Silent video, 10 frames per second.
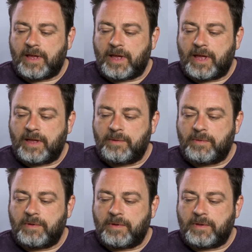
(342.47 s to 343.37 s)
uh,
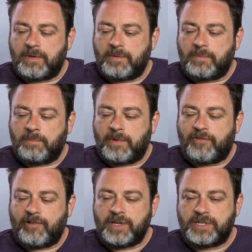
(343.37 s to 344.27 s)
my
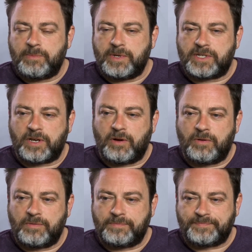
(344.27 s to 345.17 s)
friend Timmy
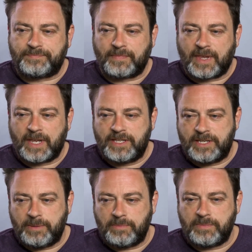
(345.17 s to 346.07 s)
Searle,
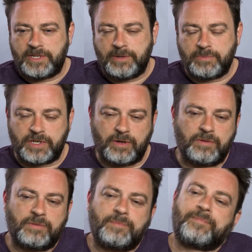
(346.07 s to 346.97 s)
Tim Tim Searle,
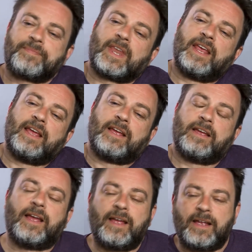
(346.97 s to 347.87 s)

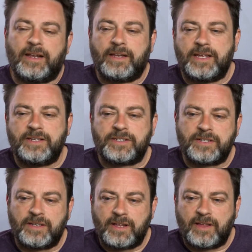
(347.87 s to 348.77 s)
uh,
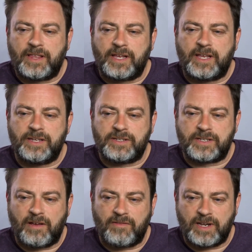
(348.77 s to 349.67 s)
he's I think he's
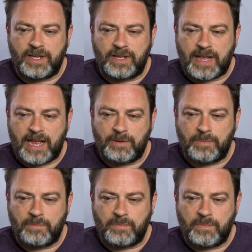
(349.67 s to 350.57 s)
currently
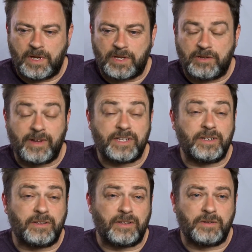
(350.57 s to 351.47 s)
anim, uh,
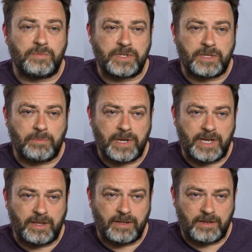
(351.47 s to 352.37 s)
directing those Mr
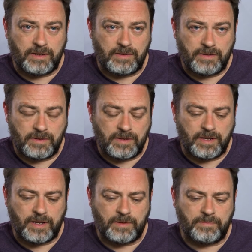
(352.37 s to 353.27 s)
Bean,
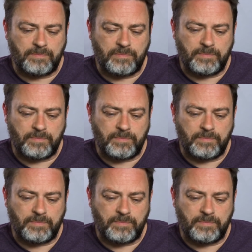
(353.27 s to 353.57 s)
um,